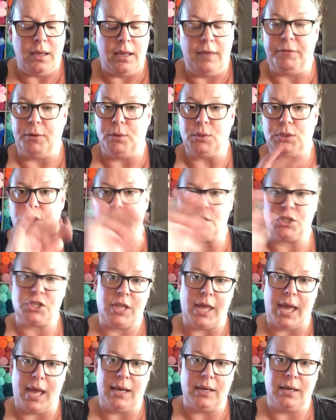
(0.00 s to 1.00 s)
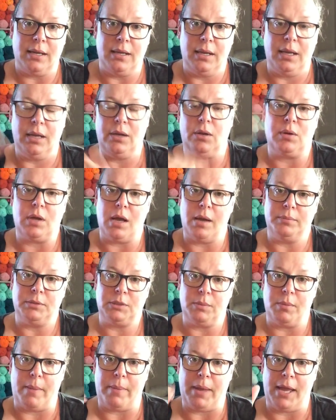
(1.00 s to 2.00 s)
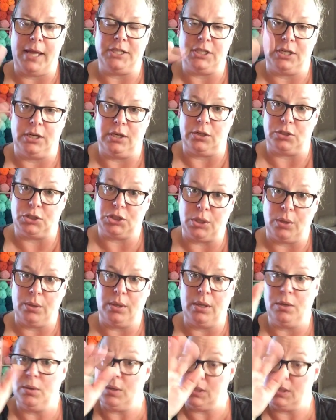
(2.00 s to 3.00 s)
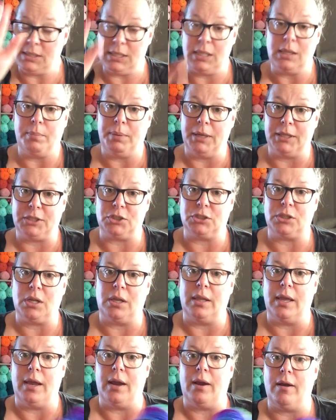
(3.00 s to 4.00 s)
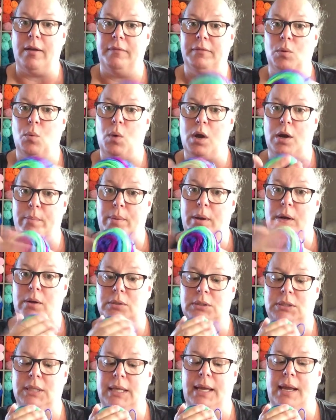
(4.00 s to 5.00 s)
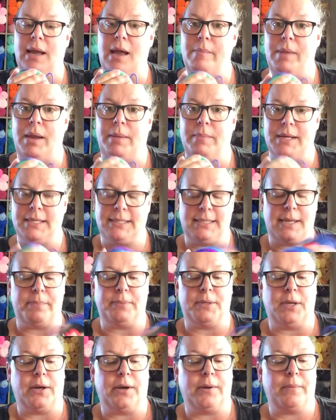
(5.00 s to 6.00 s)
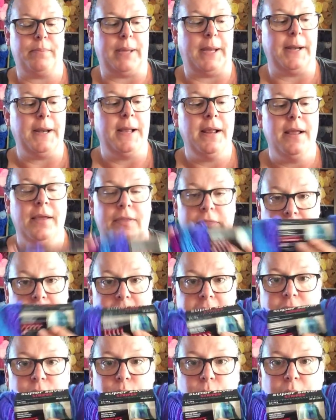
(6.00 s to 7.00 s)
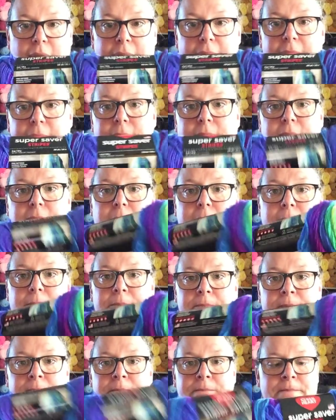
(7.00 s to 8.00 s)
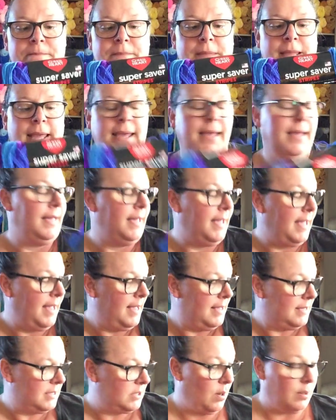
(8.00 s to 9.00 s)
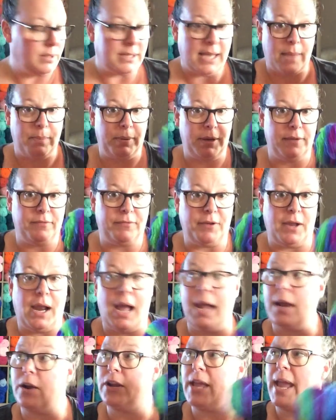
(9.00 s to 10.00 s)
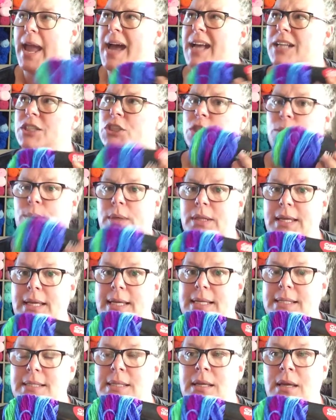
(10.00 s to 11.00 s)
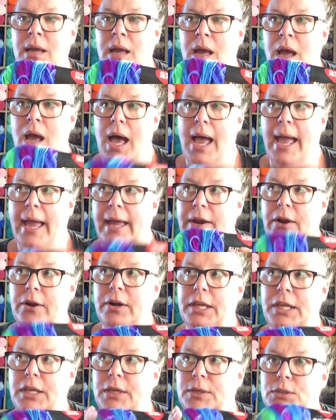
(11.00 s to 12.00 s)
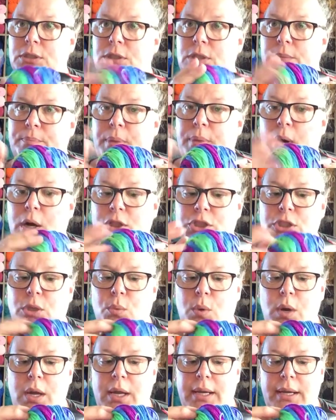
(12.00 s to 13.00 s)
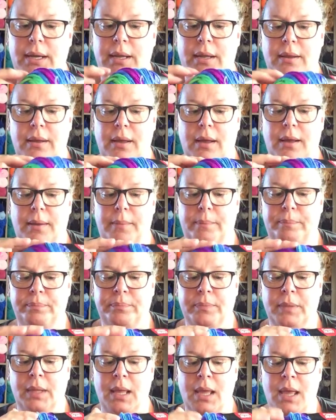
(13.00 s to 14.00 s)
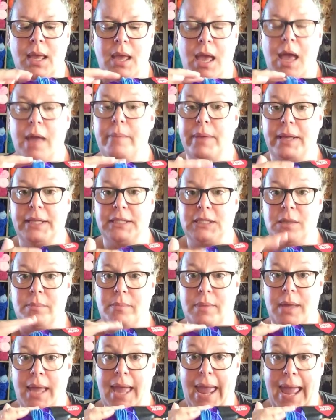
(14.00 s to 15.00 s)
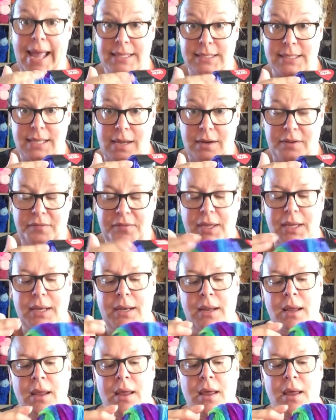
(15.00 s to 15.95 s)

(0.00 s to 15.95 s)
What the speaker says: if you search that, it'll come to my page and it'll show you. You can see the pictures on there of the water bottle sling I made my stepdaughter, but this is what I used. So I was happy to find. I already had two of these. I had already used partial one and made some hats out of it.